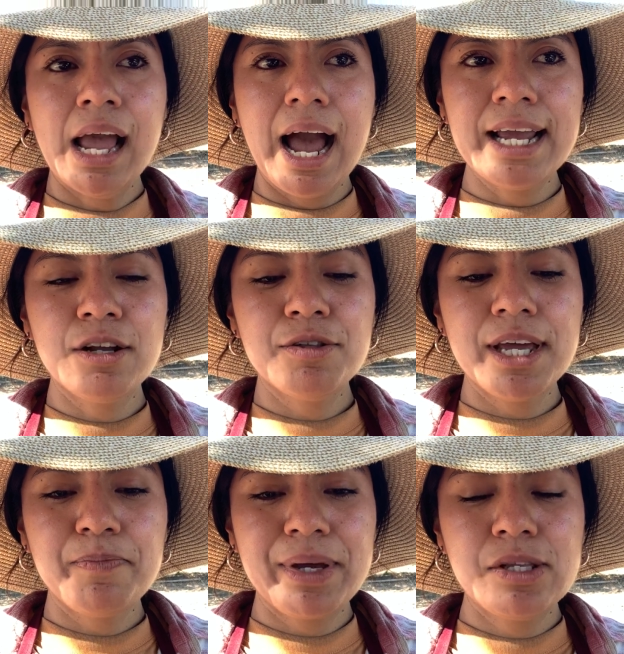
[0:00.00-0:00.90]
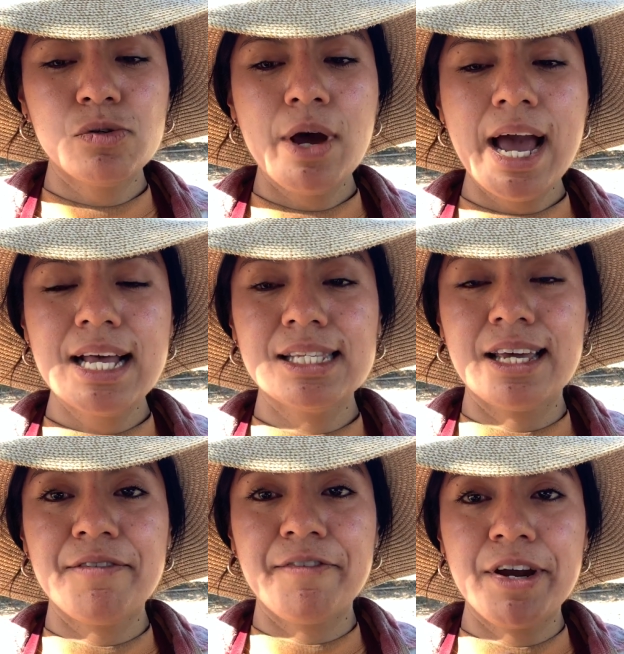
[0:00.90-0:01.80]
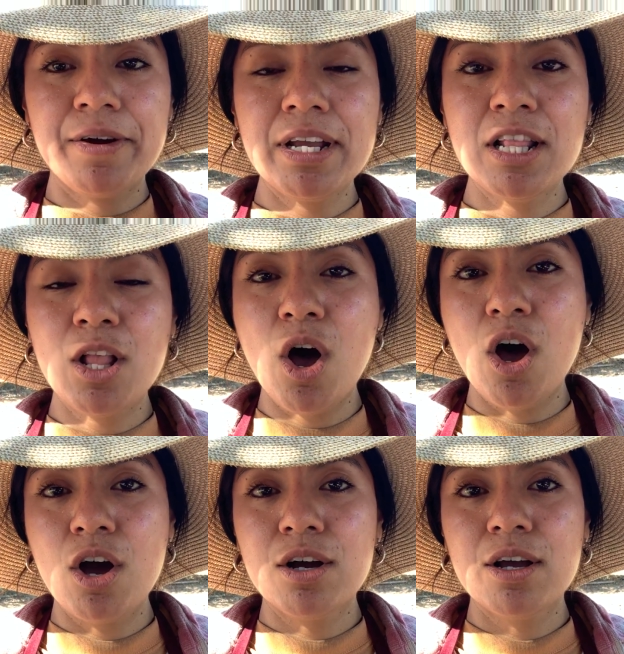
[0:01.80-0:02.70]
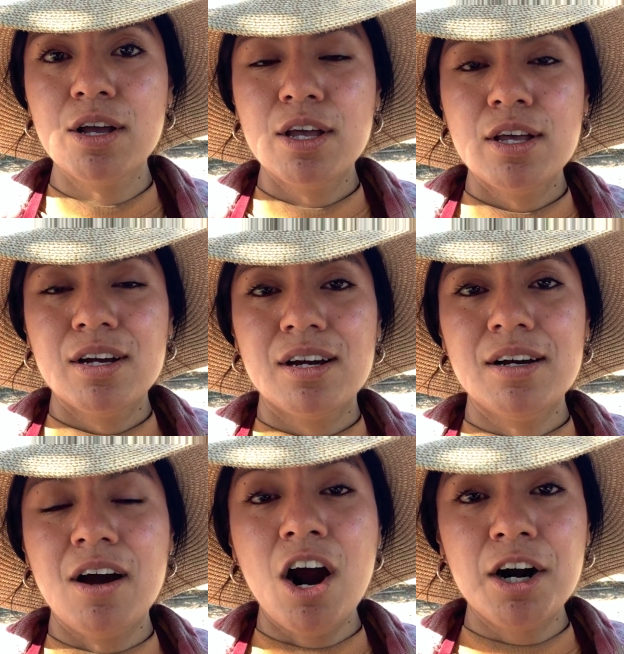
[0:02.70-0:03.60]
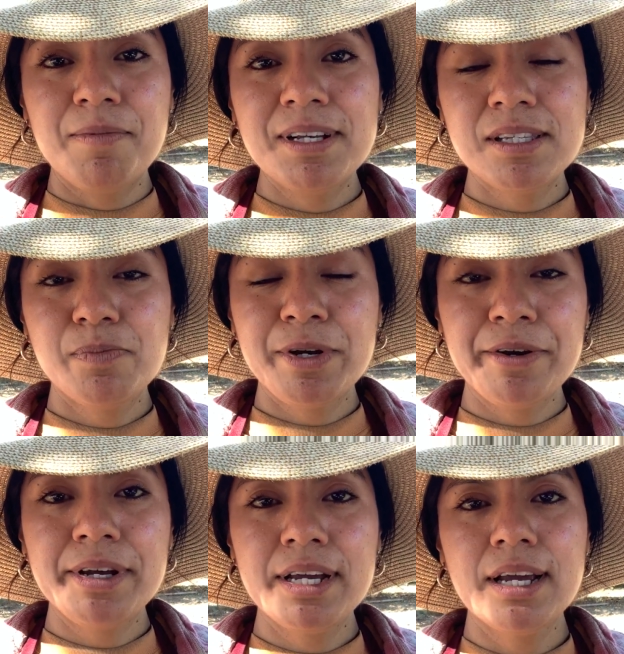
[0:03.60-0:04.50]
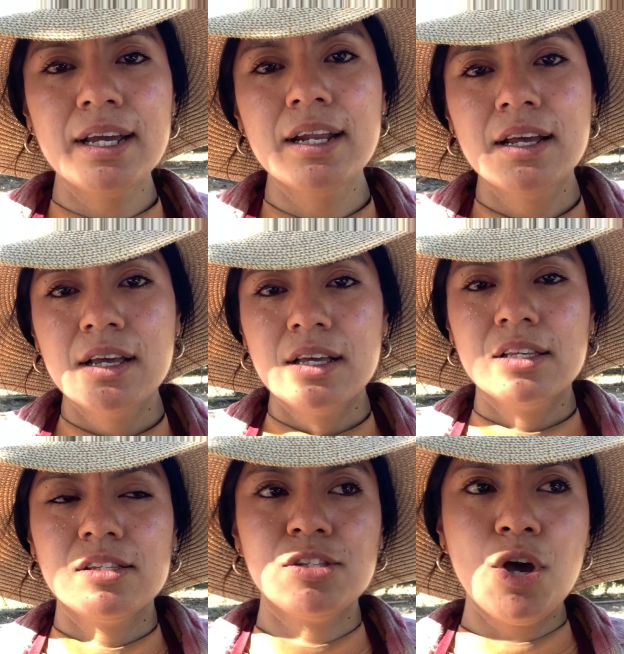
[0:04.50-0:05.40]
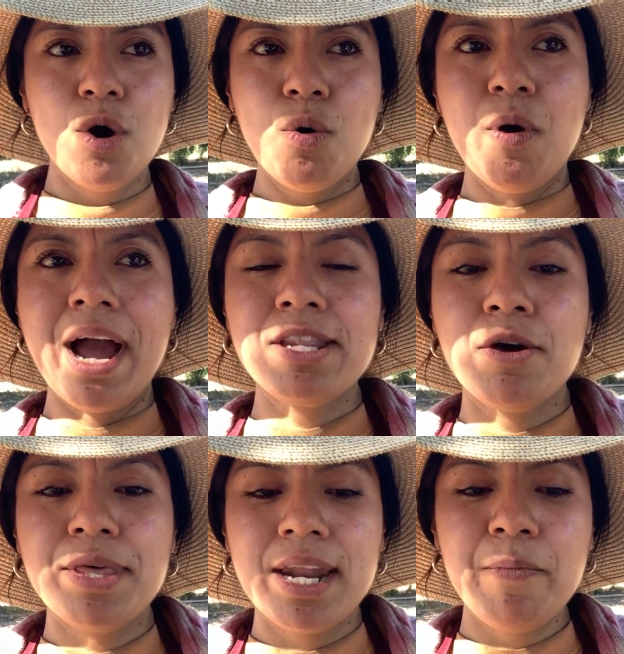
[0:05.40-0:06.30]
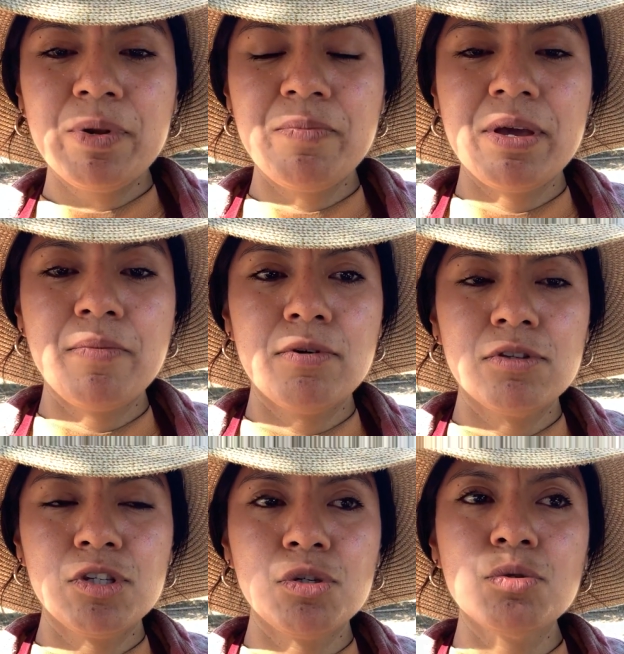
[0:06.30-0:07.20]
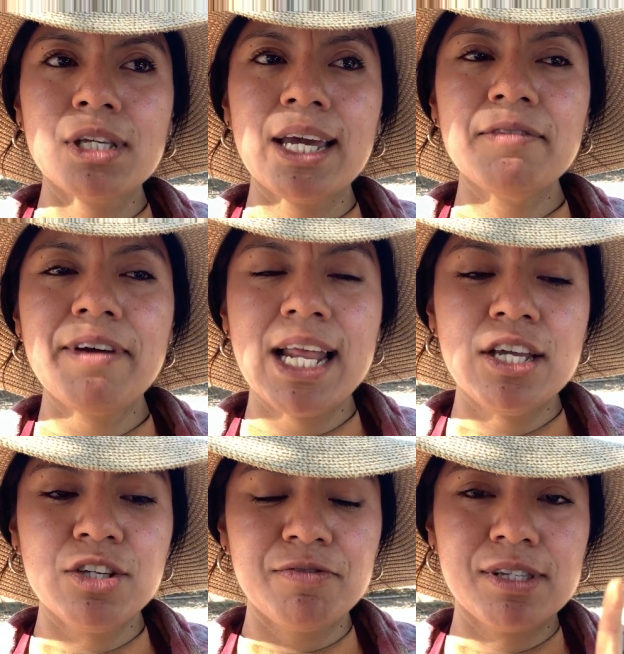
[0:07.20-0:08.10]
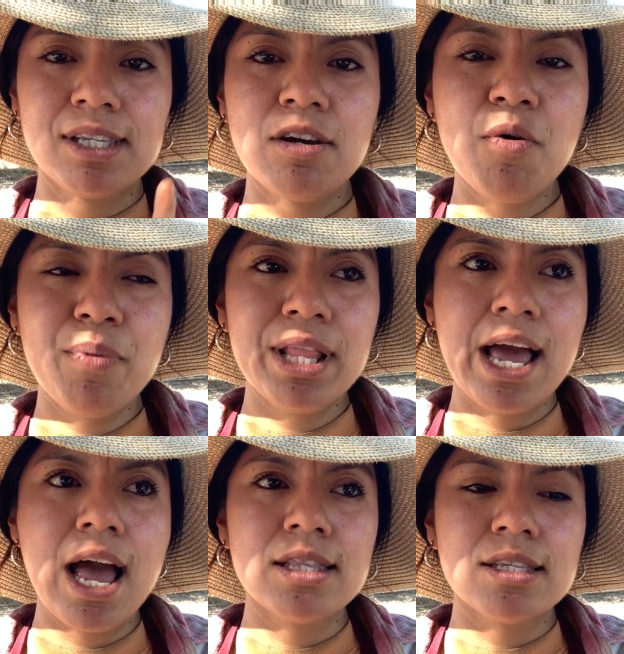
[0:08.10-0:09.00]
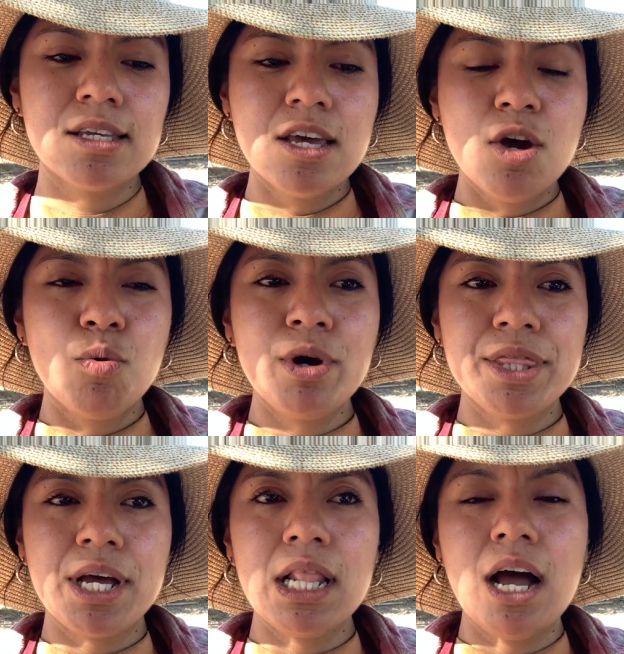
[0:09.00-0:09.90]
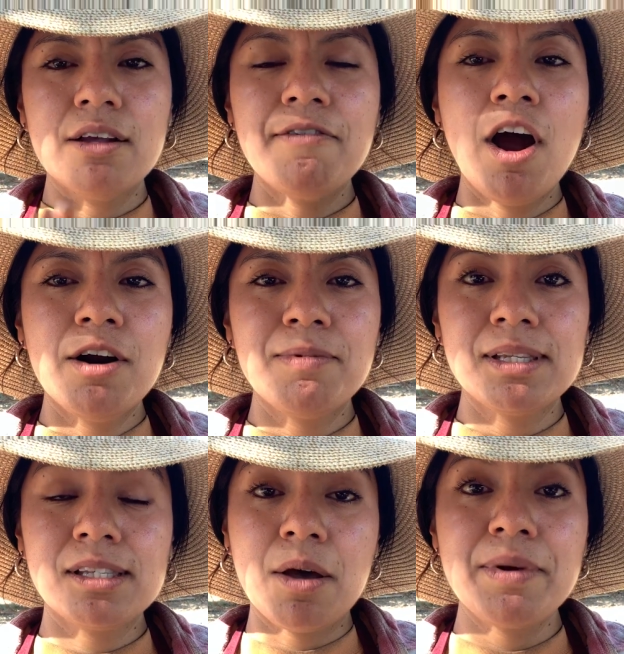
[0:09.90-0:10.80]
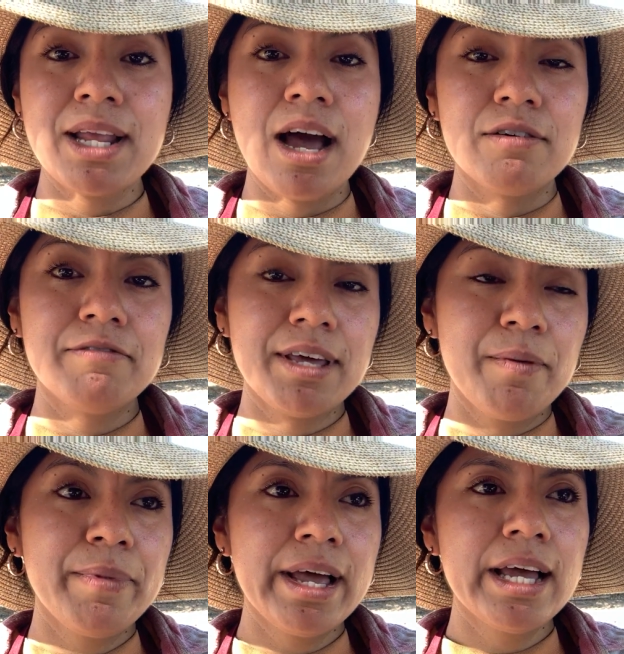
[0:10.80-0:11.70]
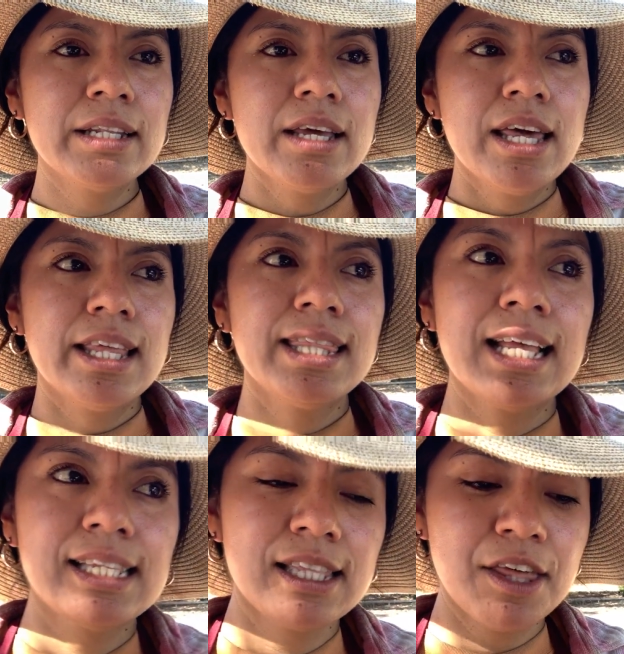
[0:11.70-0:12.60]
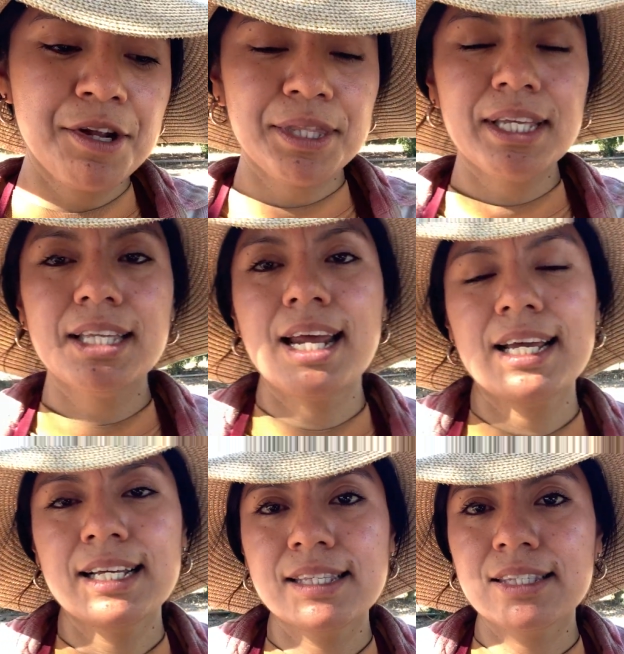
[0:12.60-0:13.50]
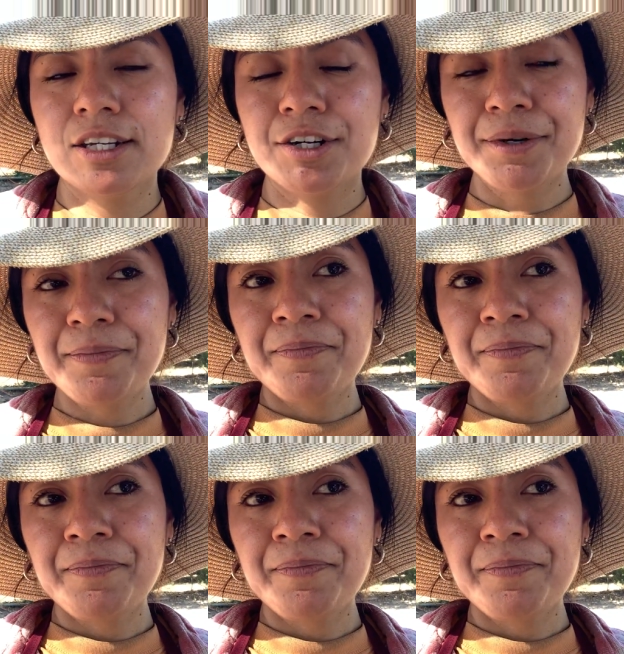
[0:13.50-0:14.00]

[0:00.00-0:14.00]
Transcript: I know that basil has a very long harvest period, so I know that I'm going to be able to take advantage of a single plant with a lot of harvest coming out of that plant. Then that's another thing that I consider